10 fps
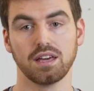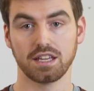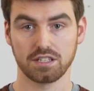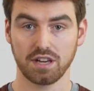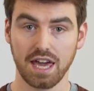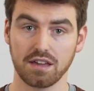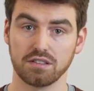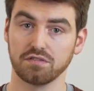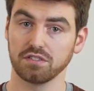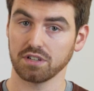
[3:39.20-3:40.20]
It's okay
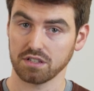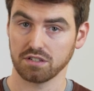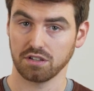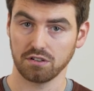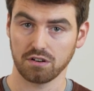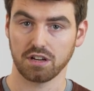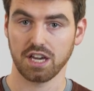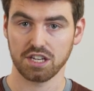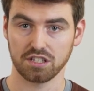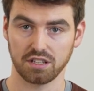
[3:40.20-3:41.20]
to feel insecure
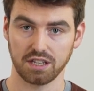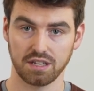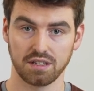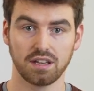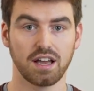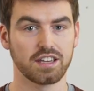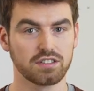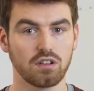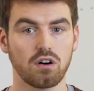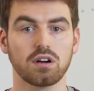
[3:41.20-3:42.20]
occasionally,
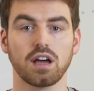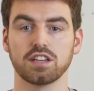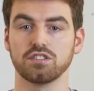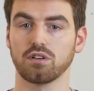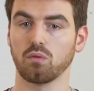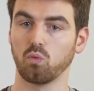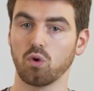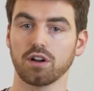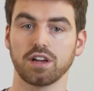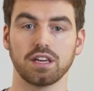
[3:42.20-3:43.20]
as long as you are
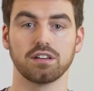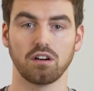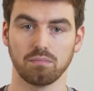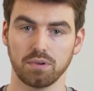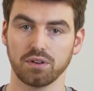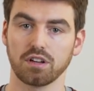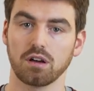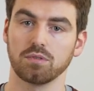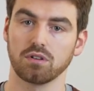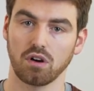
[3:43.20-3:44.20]
working on building
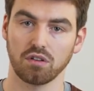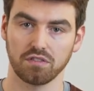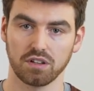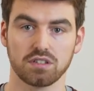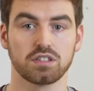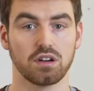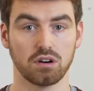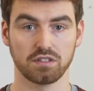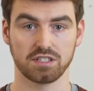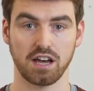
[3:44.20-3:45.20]
up your confidence
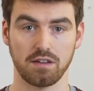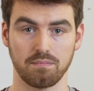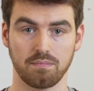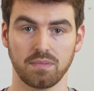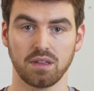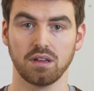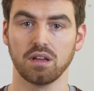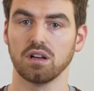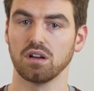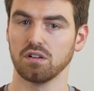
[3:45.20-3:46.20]
over time.
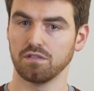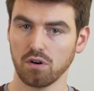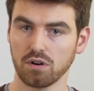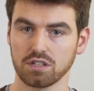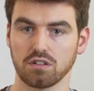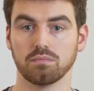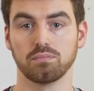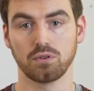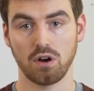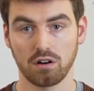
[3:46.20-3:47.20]
Focus on
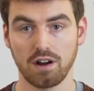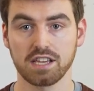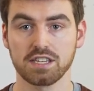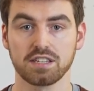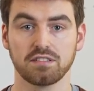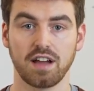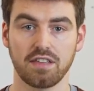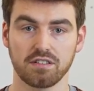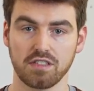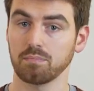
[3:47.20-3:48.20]
progress
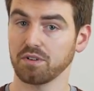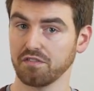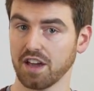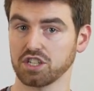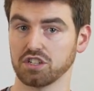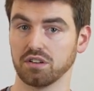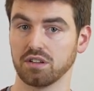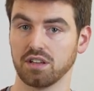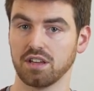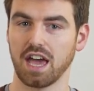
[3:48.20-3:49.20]
rather than perfection,
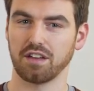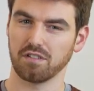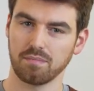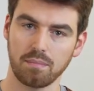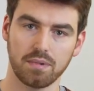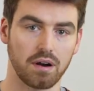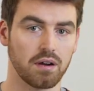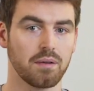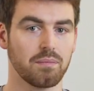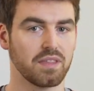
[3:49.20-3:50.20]
and remember
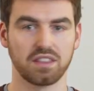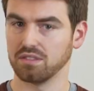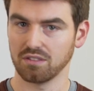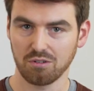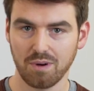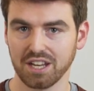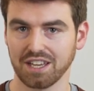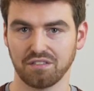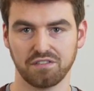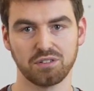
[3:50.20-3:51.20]
that nobody
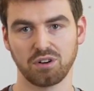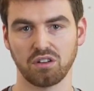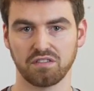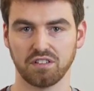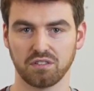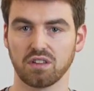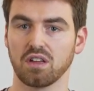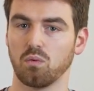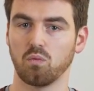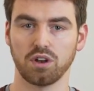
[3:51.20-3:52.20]
can feel confident
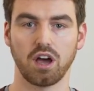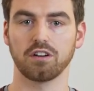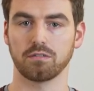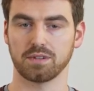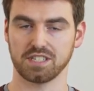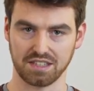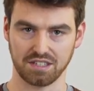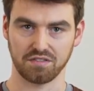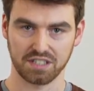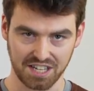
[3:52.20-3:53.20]
100%
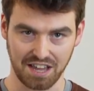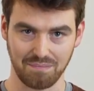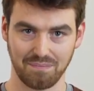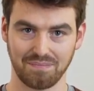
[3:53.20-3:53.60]
of the time.